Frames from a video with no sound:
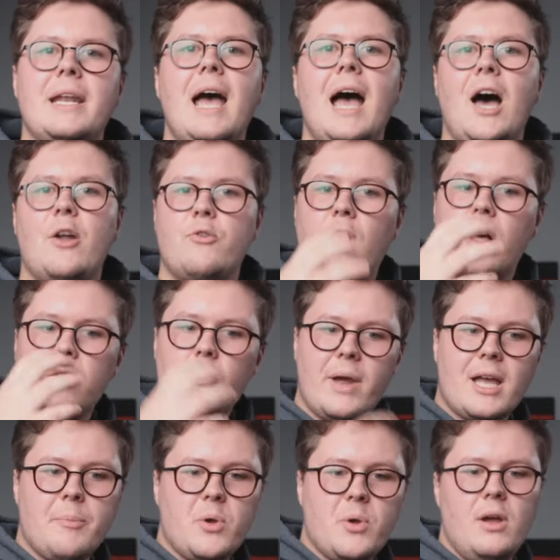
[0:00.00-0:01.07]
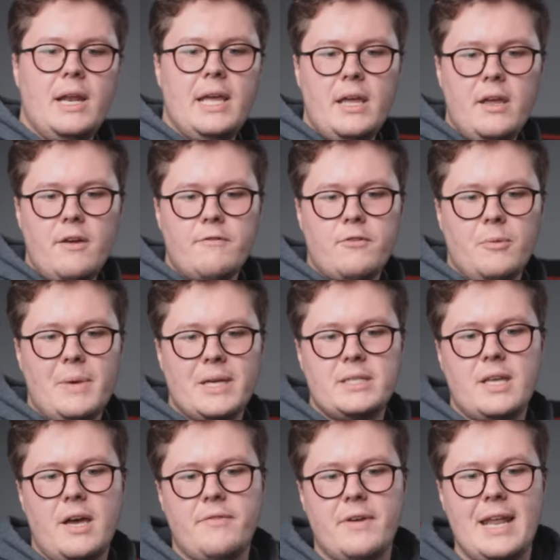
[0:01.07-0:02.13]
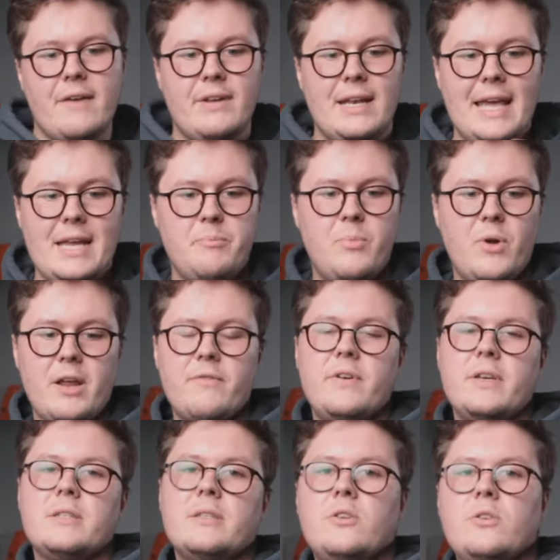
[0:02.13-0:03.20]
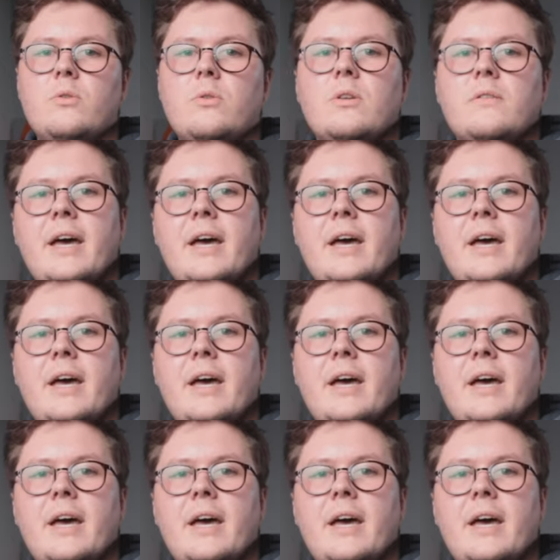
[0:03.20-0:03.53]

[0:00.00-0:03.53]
I'd rather wake up early, film my stuff and have a late breakfast and do all of